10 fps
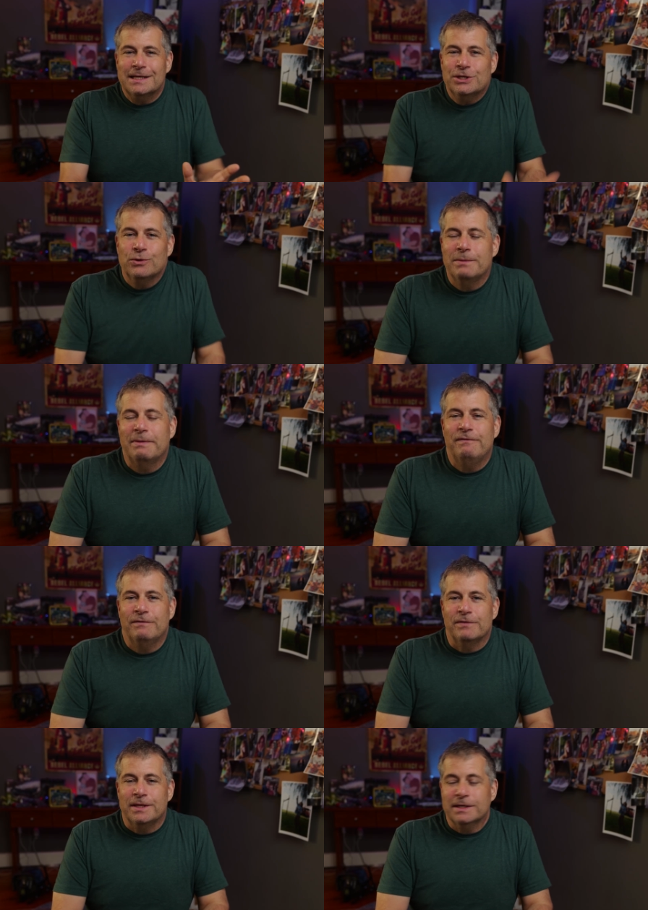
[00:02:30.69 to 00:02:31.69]
actually one of my
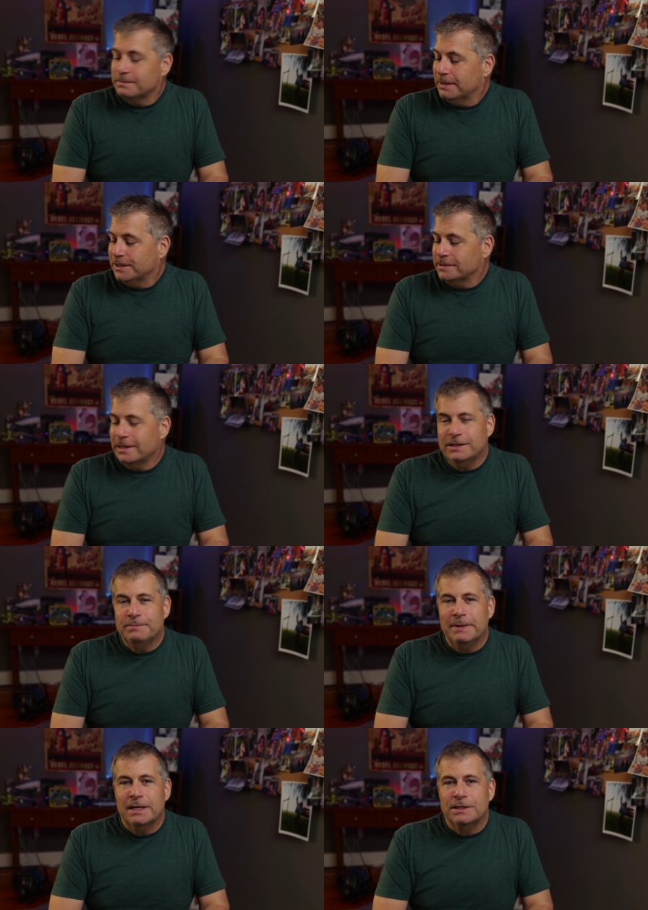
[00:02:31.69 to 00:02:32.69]
favorite things about this lens
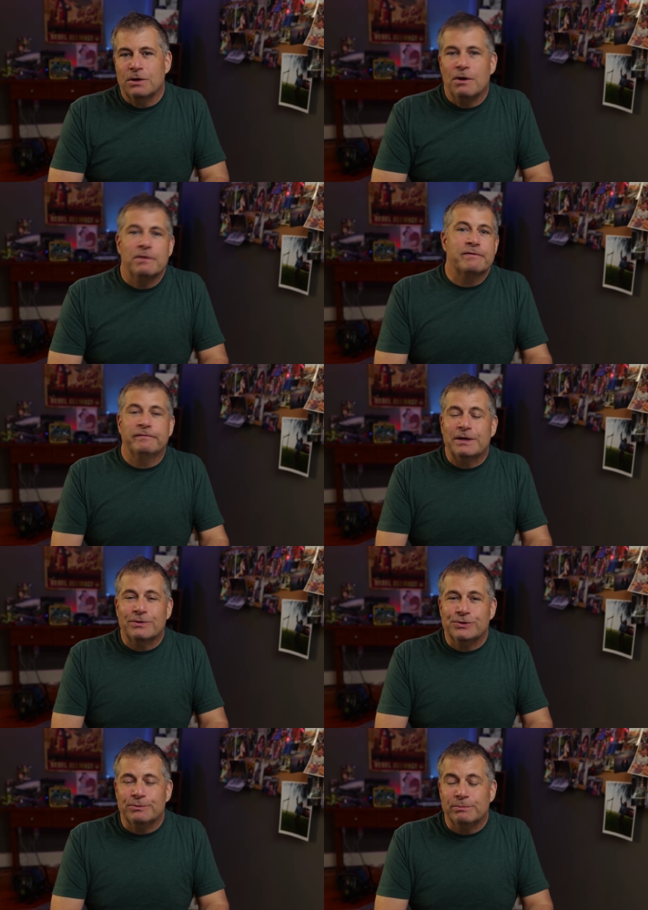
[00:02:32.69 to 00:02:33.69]
because all the
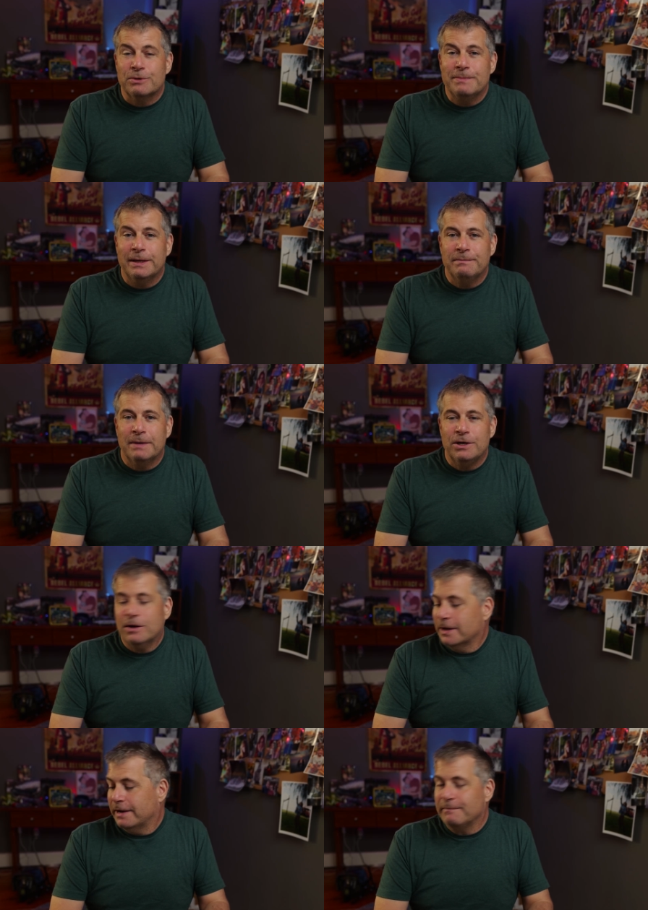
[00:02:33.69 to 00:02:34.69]
flowers are blooming in my
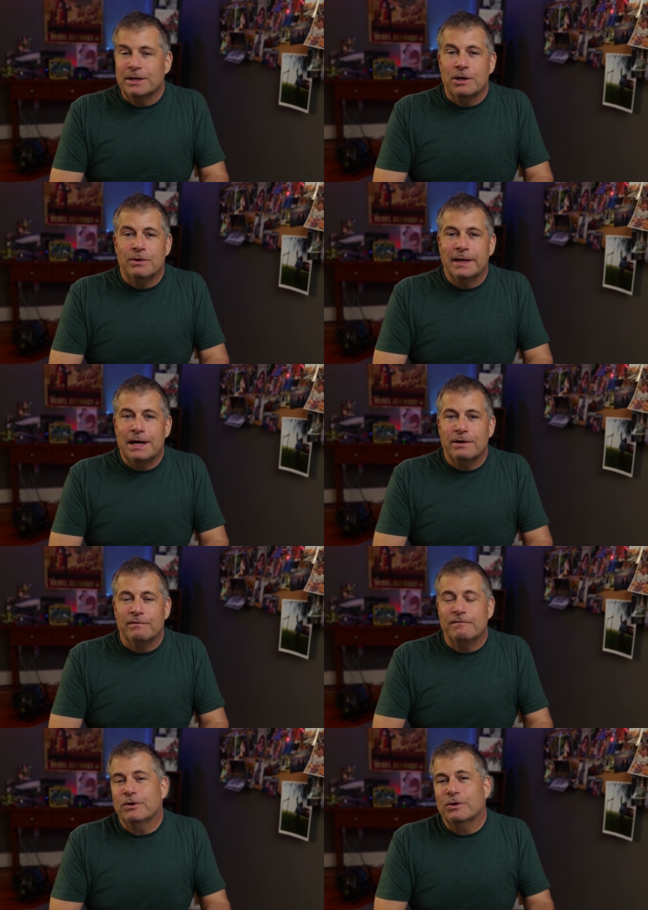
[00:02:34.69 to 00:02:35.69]
yard and I've been going out
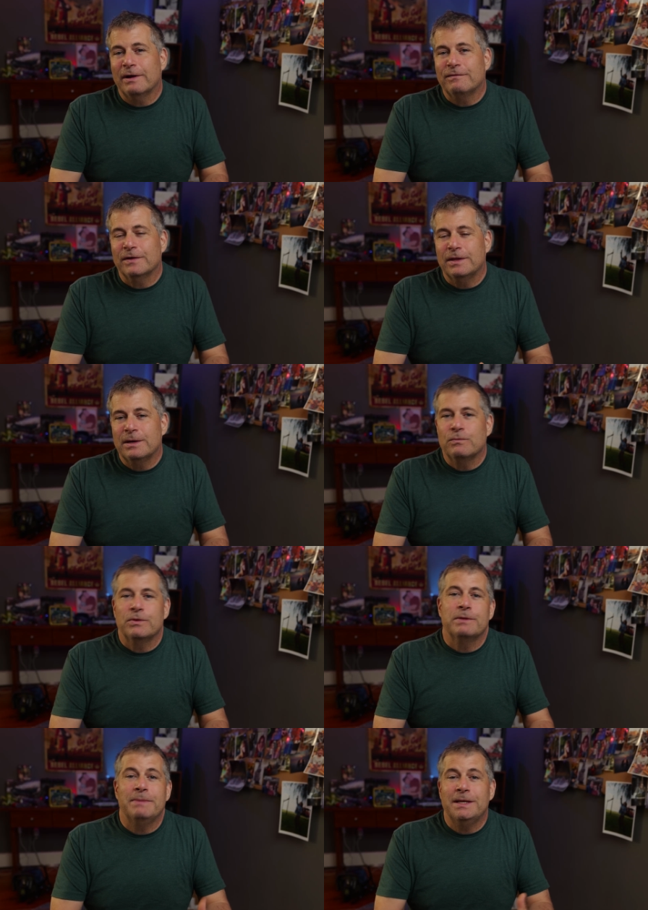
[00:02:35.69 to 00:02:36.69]
and photographing them
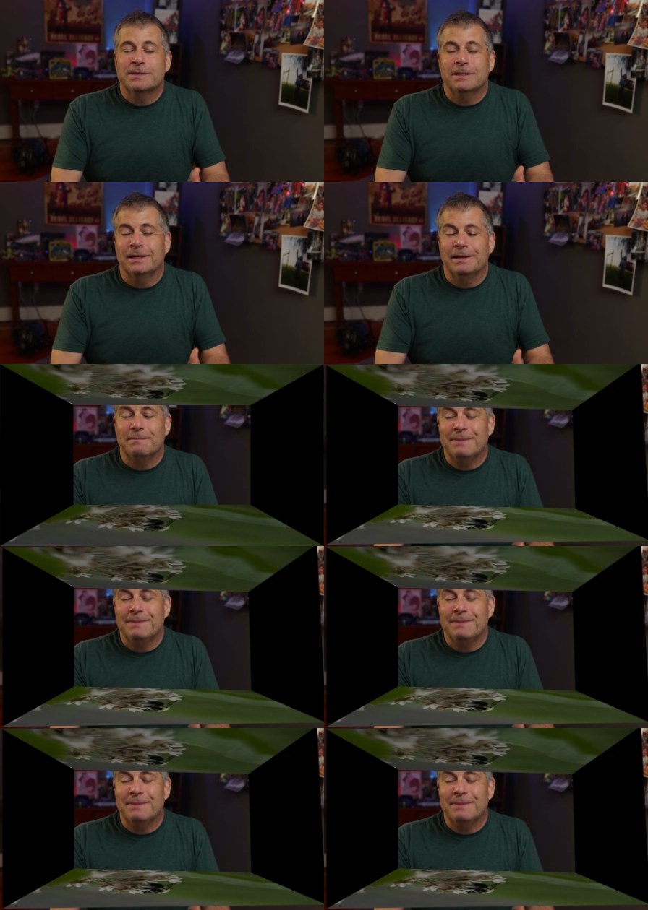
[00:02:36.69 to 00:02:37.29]
with the bees collecting